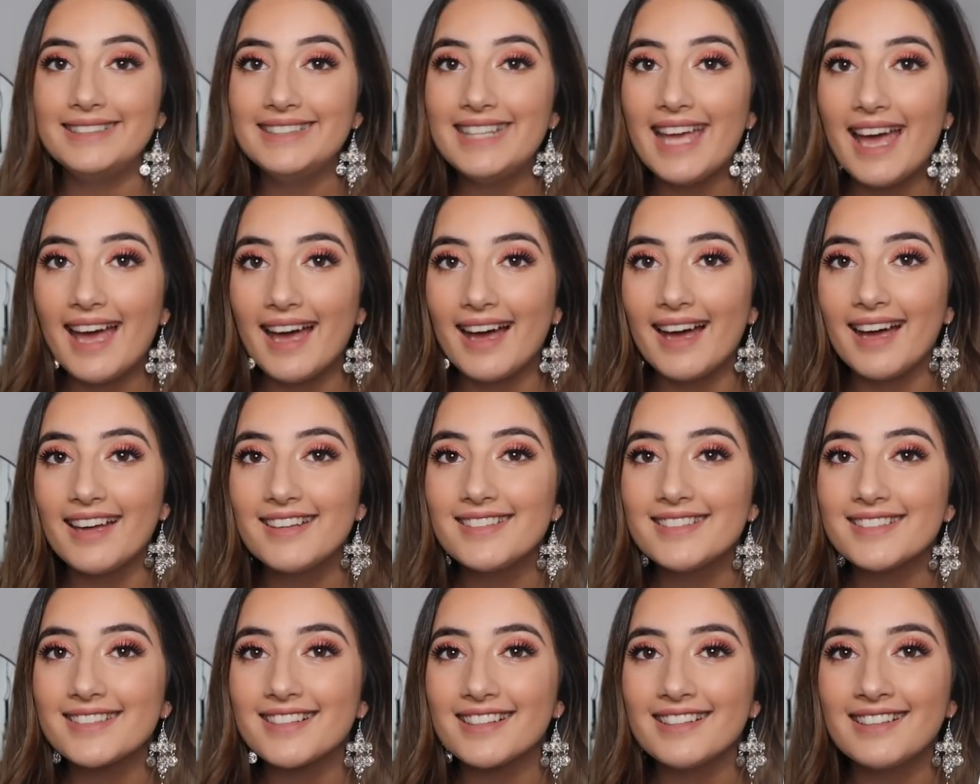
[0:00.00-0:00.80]
yeah, I
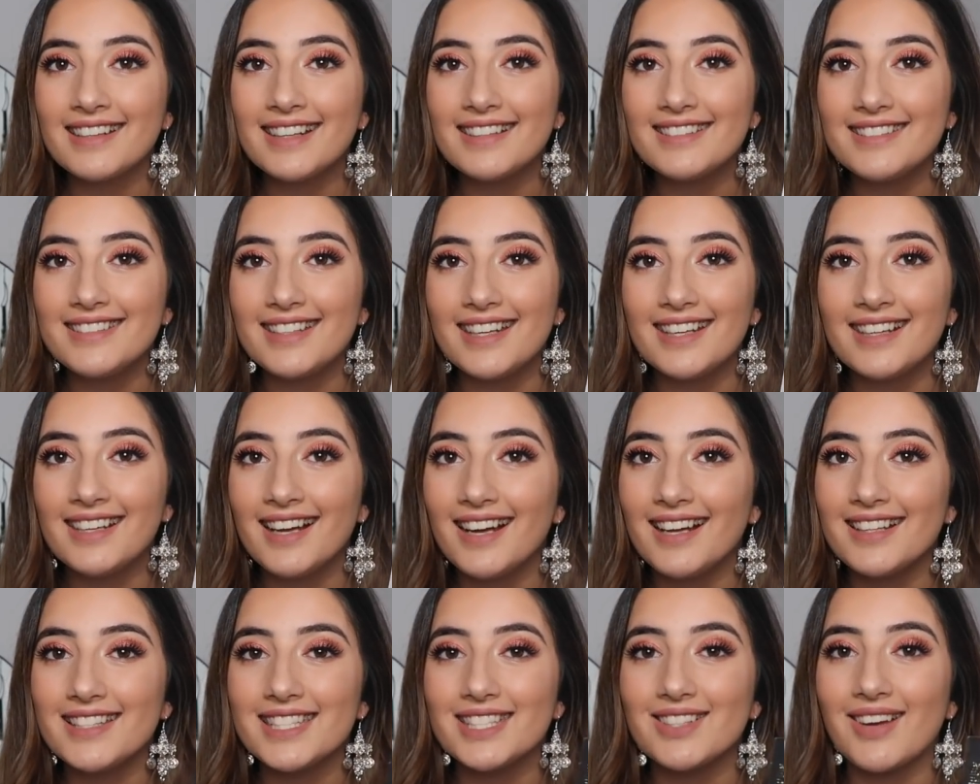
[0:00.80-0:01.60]
just got an SD
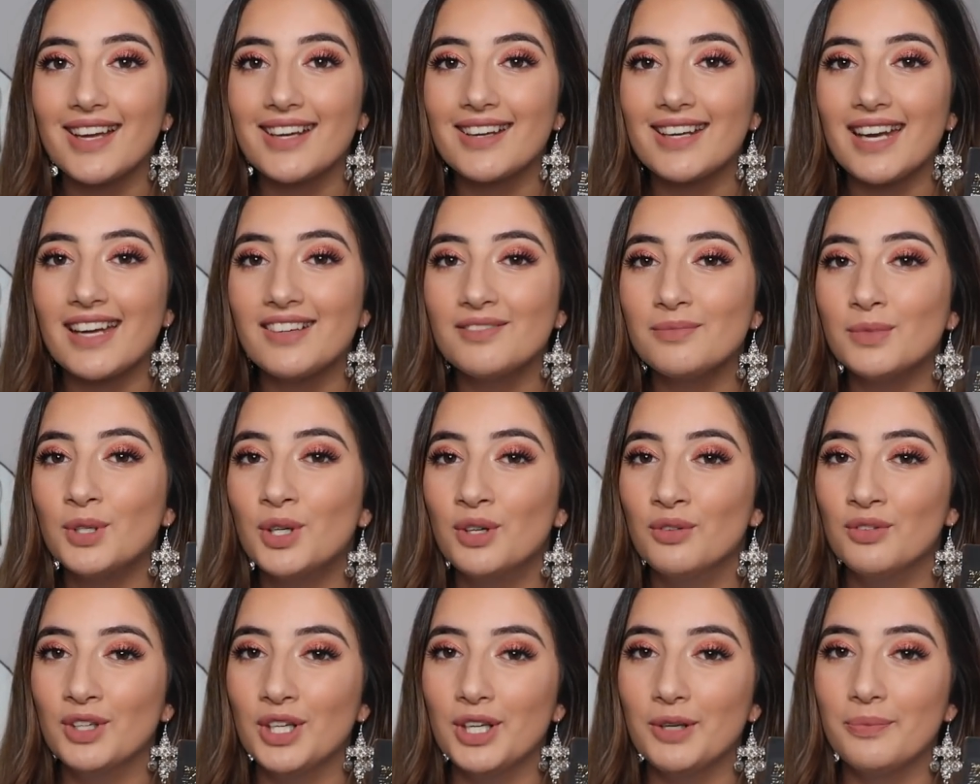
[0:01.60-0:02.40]
card so I could have
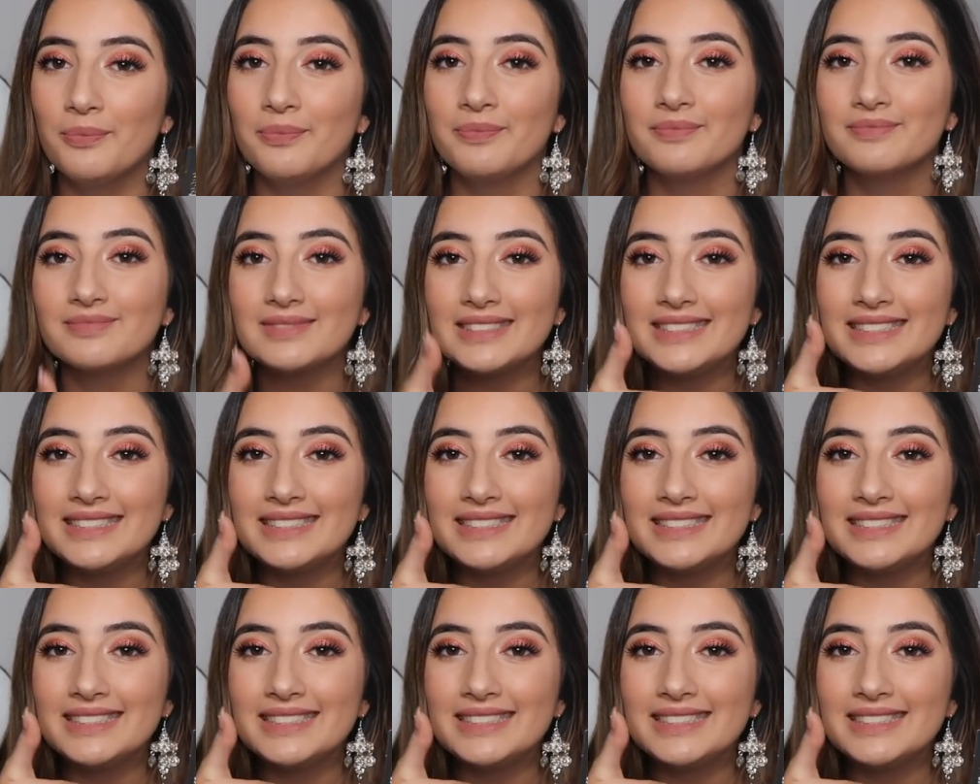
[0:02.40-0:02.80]
more room.